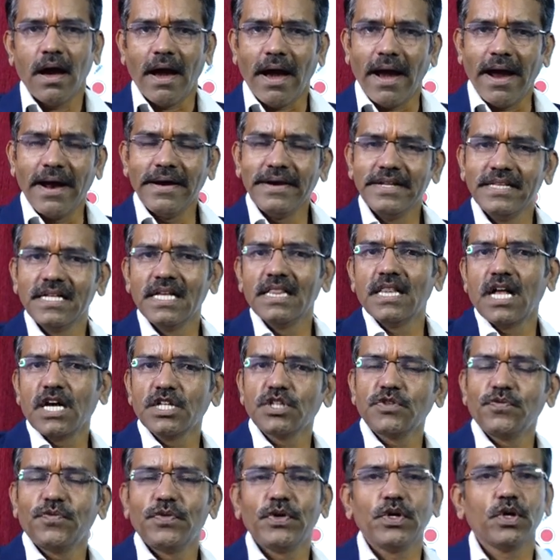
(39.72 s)
And in the
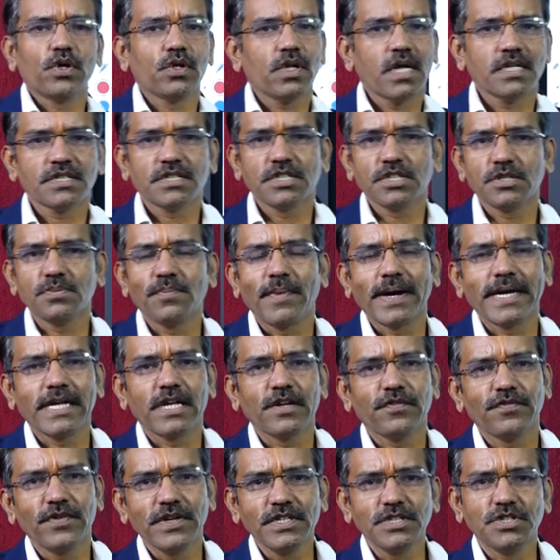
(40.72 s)
last few classes, my
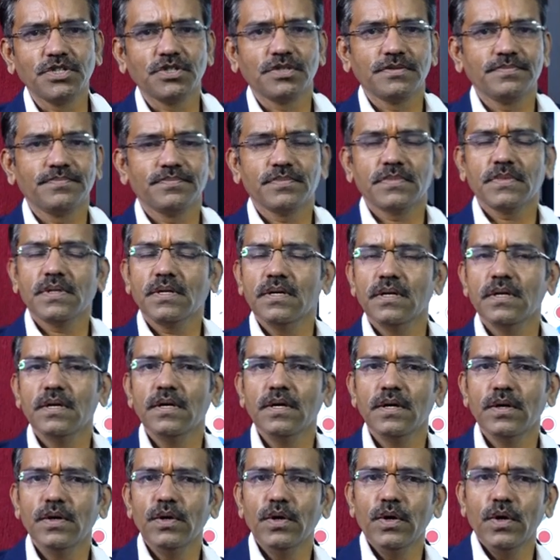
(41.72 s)
dear friends,
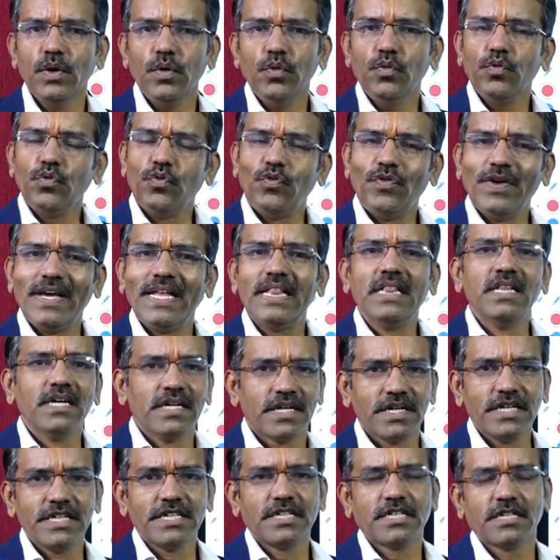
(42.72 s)
we
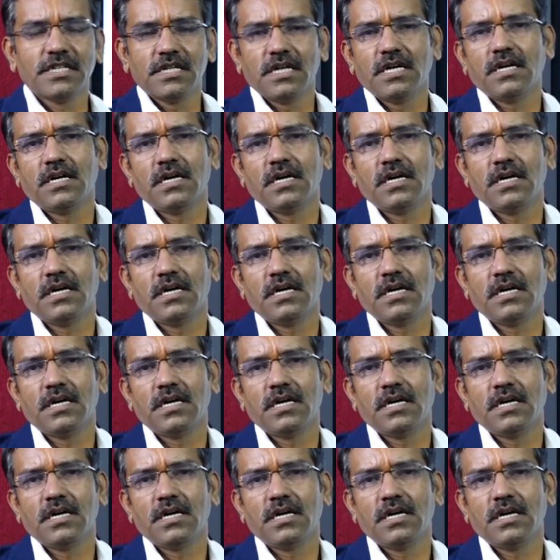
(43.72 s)
learnt